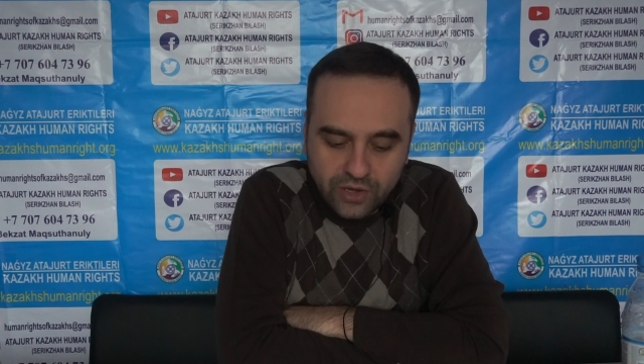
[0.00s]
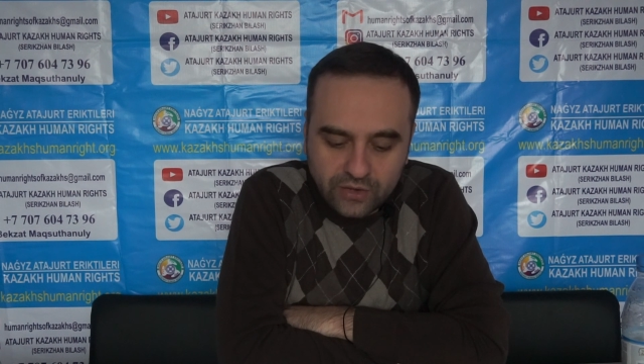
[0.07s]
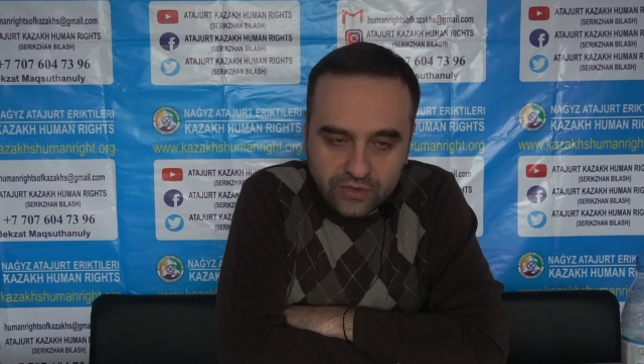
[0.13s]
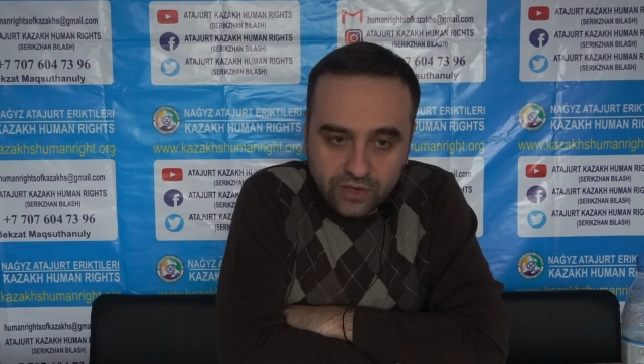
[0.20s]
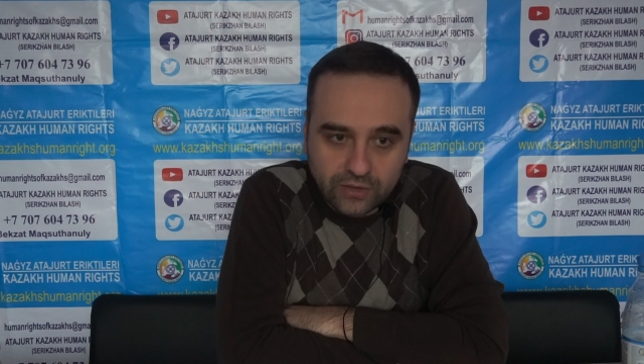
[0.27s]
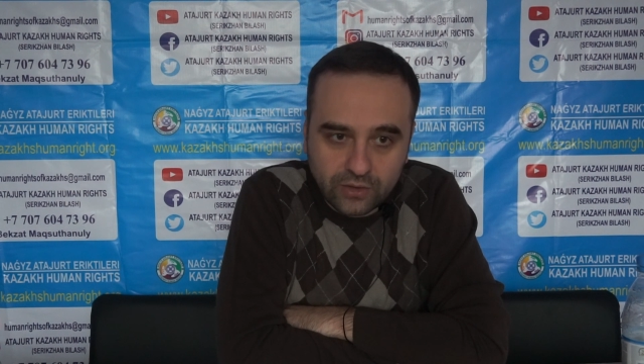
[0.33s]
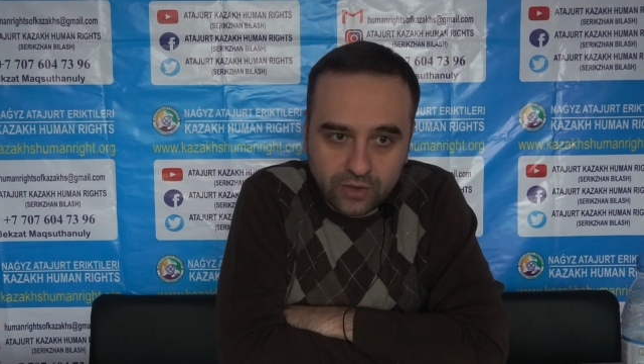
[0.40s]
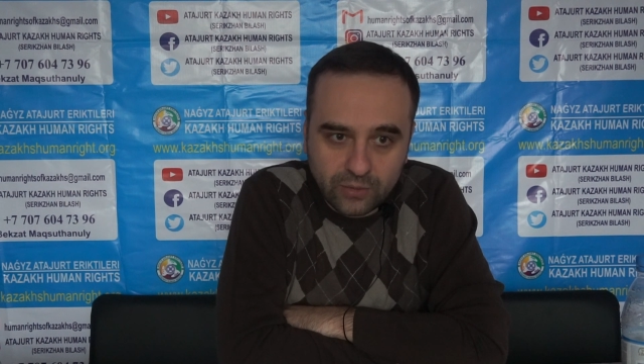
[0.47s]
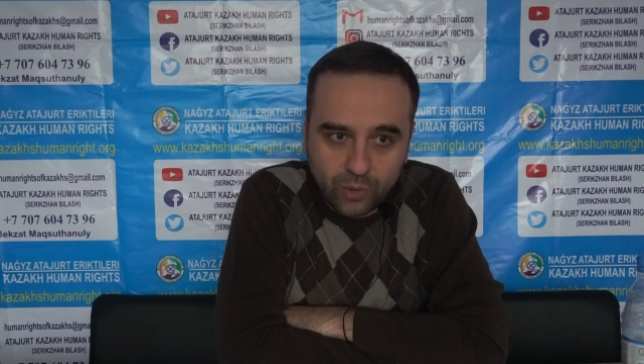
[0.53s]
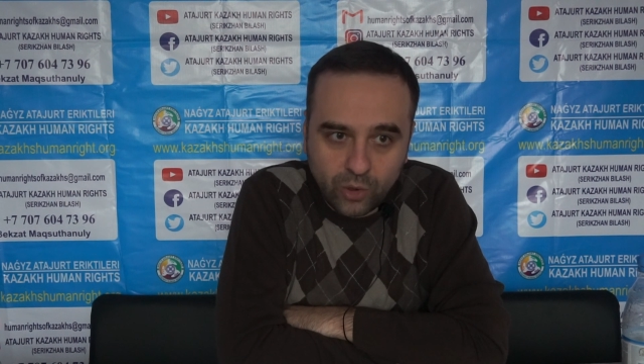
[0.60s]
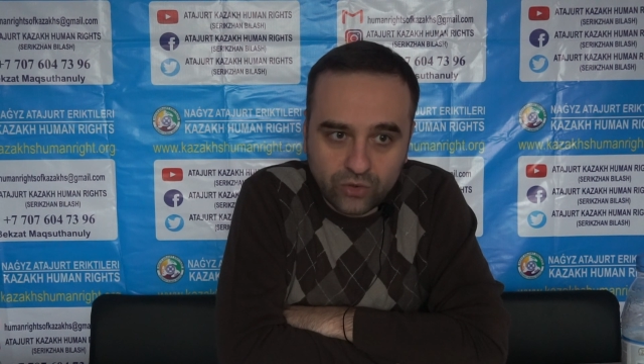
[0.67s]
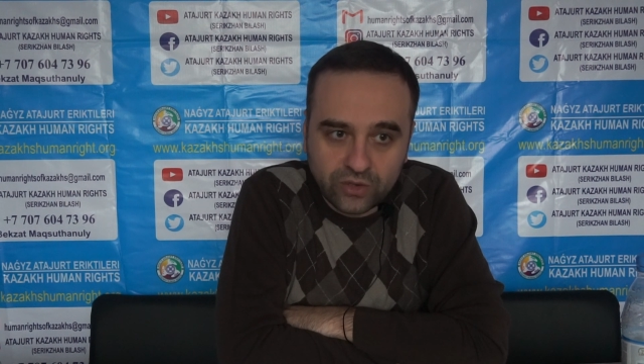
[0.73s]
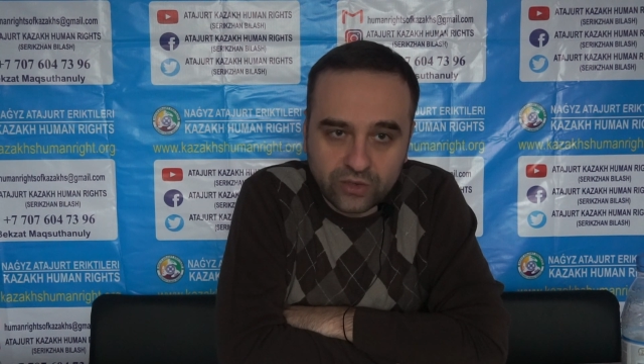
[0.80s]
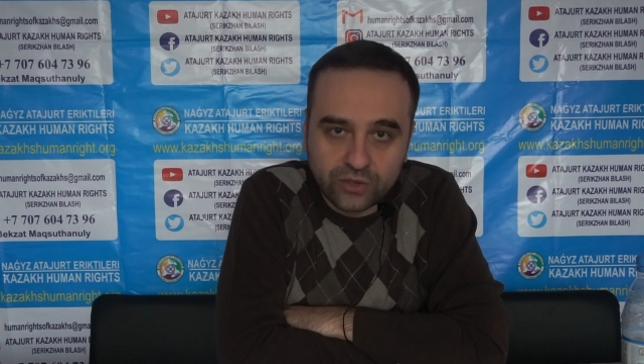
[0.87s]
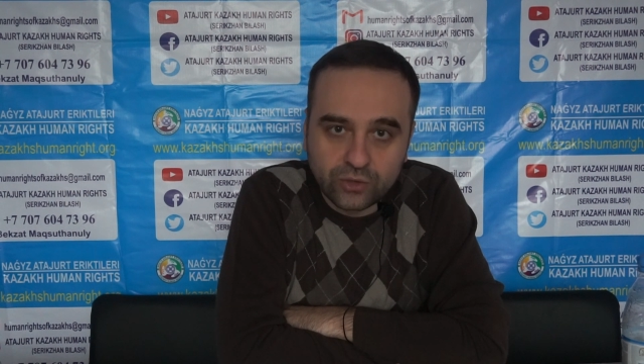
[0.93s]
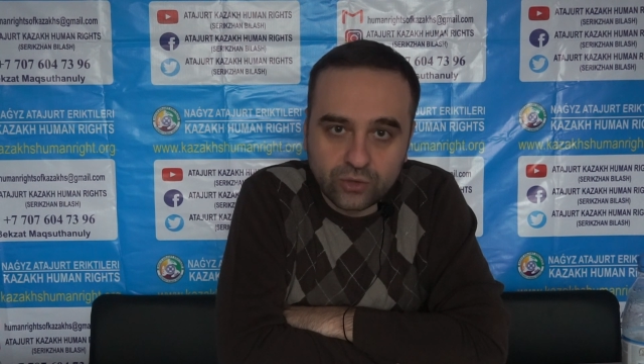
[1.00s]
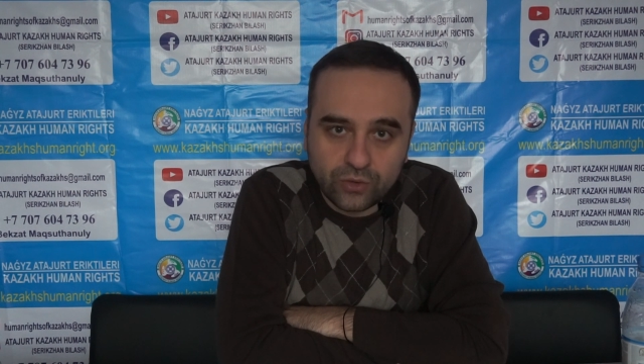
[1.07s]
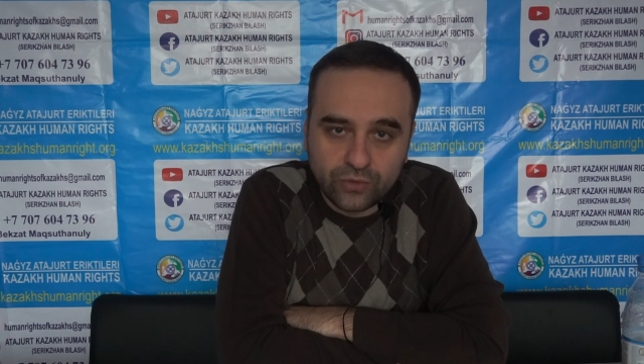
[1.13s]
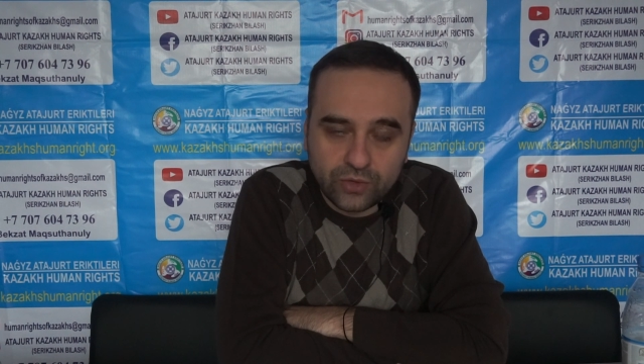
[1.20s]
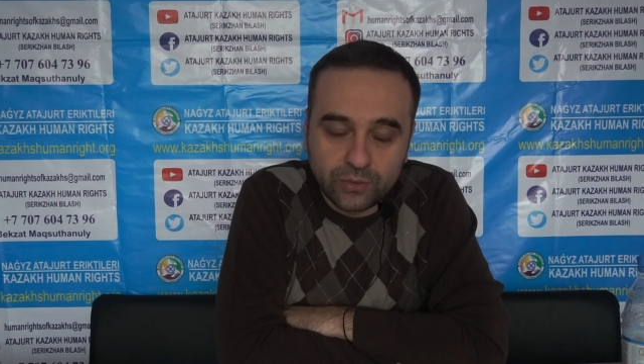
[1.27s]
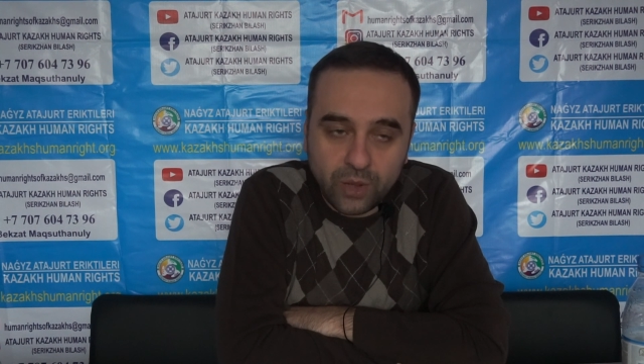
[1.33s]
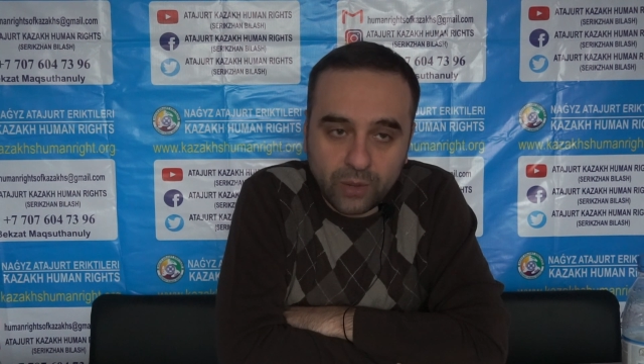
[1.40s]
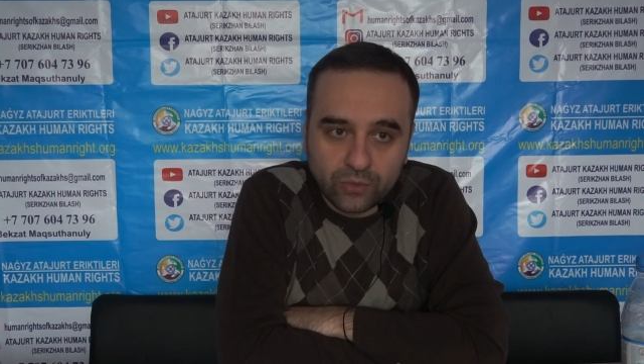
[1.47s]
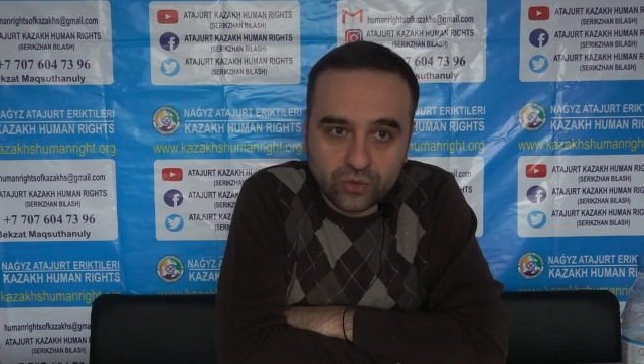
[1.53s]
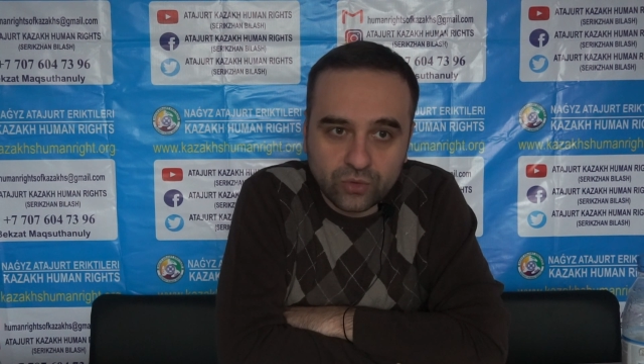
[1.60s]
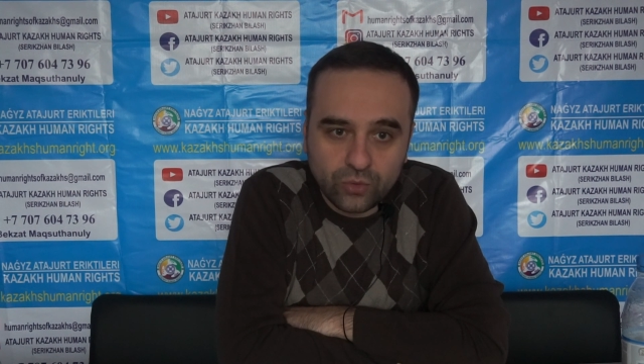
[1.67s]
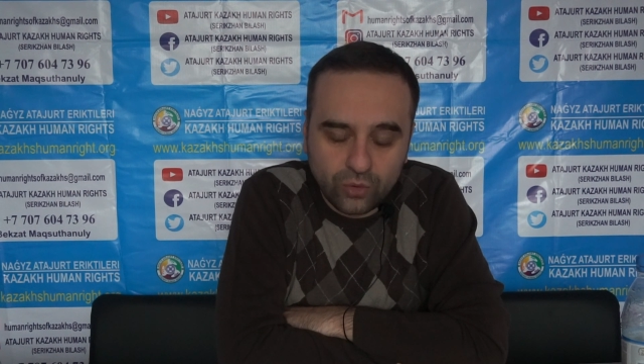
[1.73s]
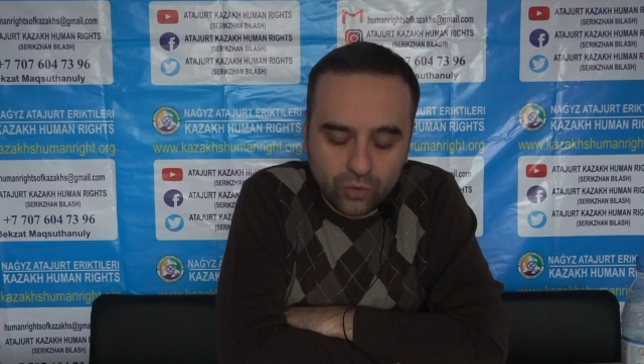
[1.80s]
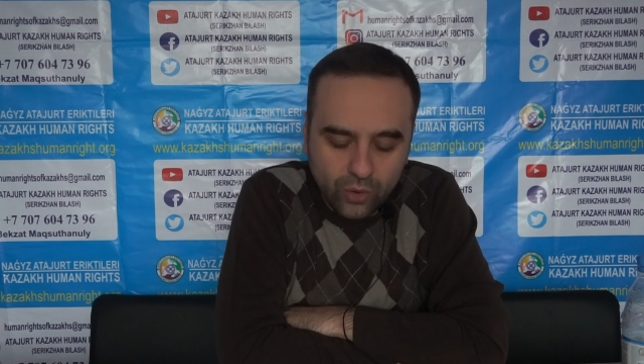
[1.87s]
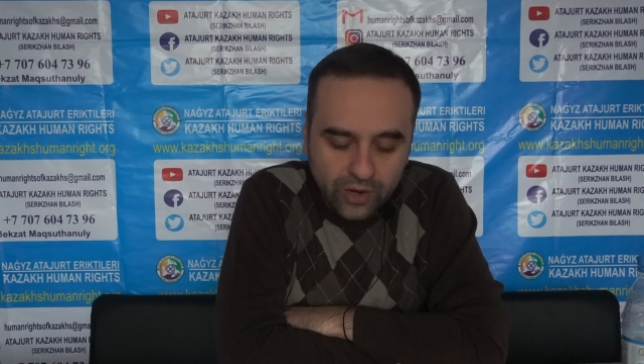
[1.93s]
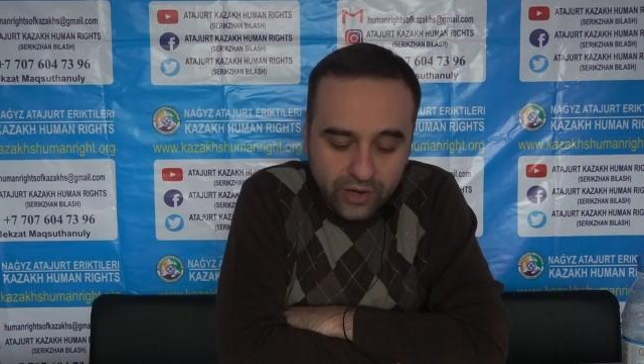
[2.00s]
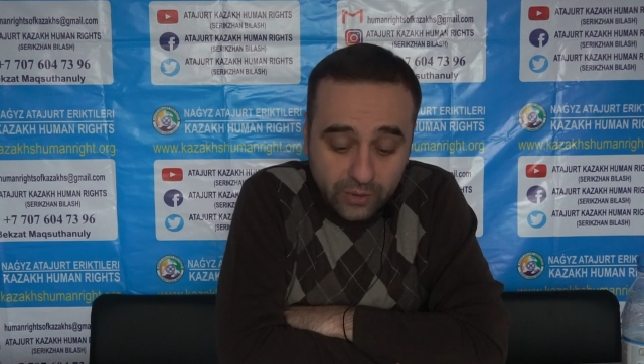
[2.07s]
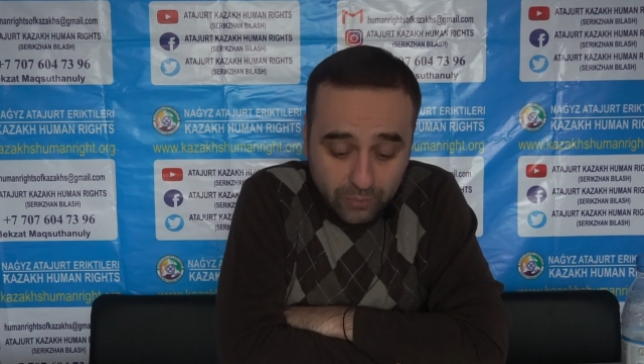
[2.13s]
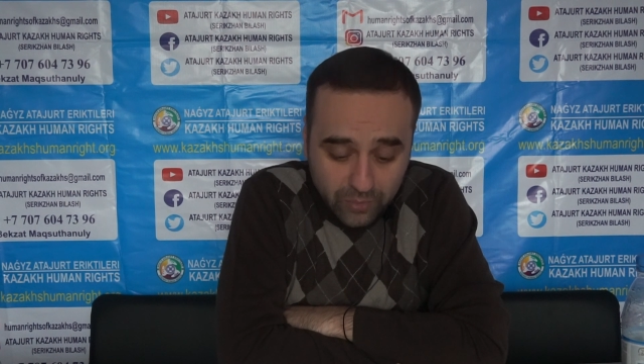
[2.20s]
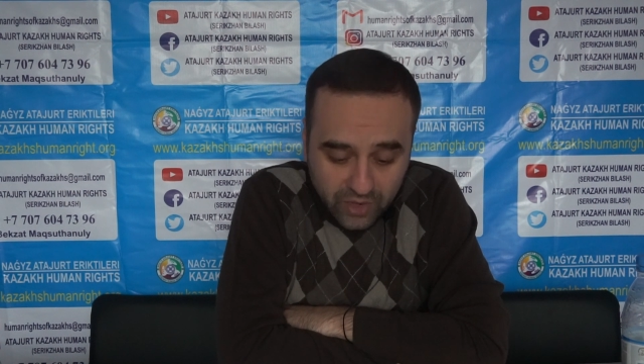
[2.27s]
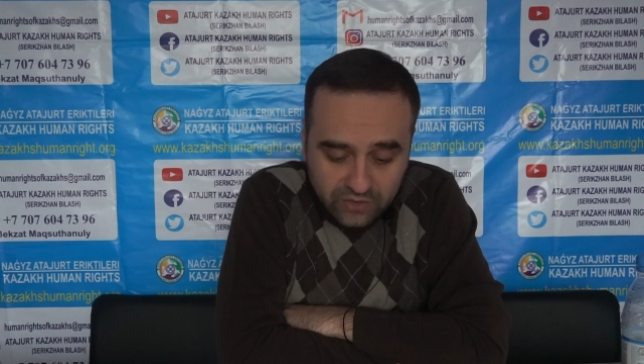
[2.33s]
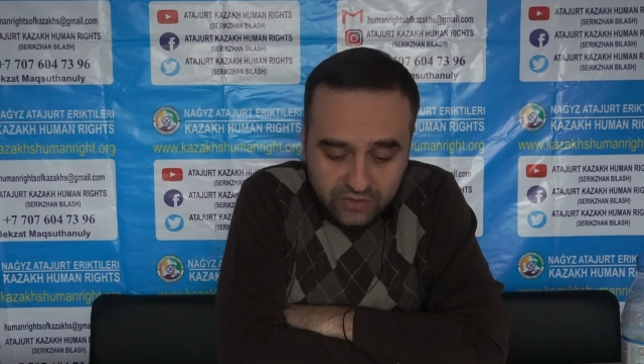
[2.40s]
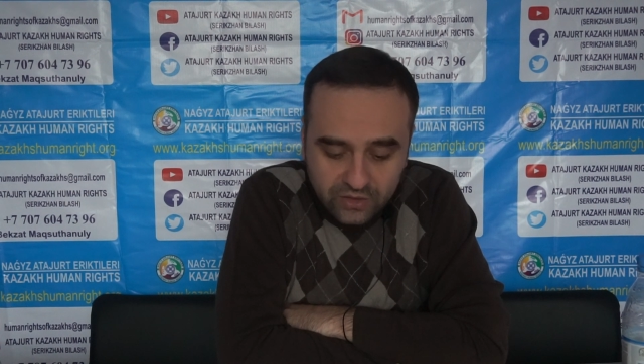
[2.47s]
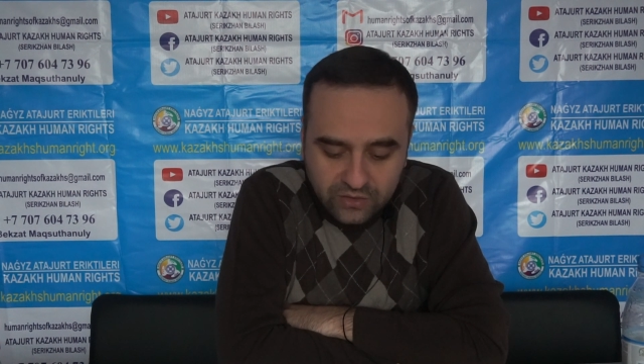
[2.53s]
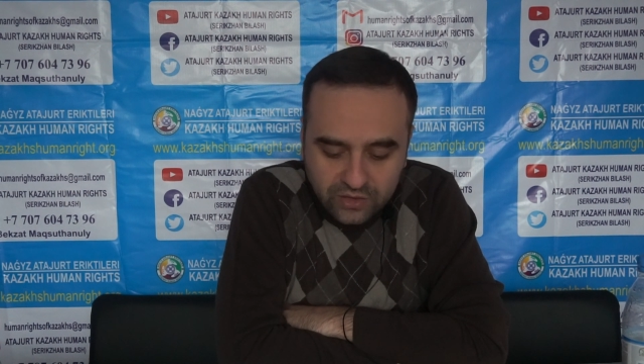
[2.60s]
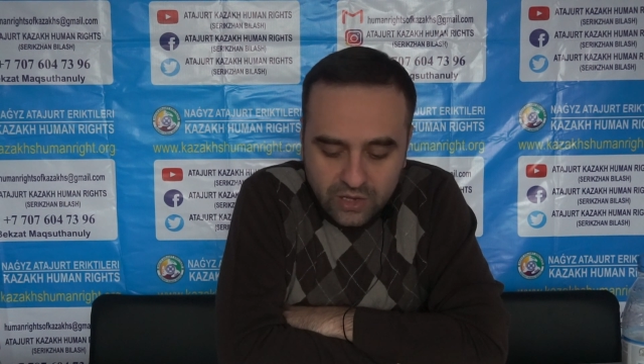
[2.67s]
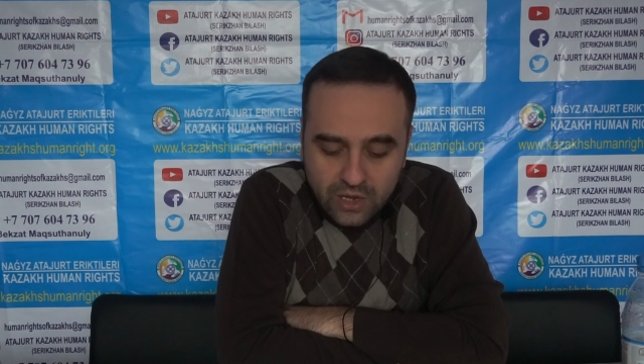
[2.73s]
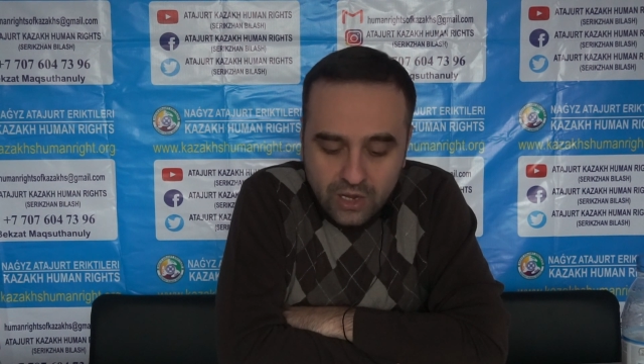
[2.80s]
exact percentage of imams who are imprisoned,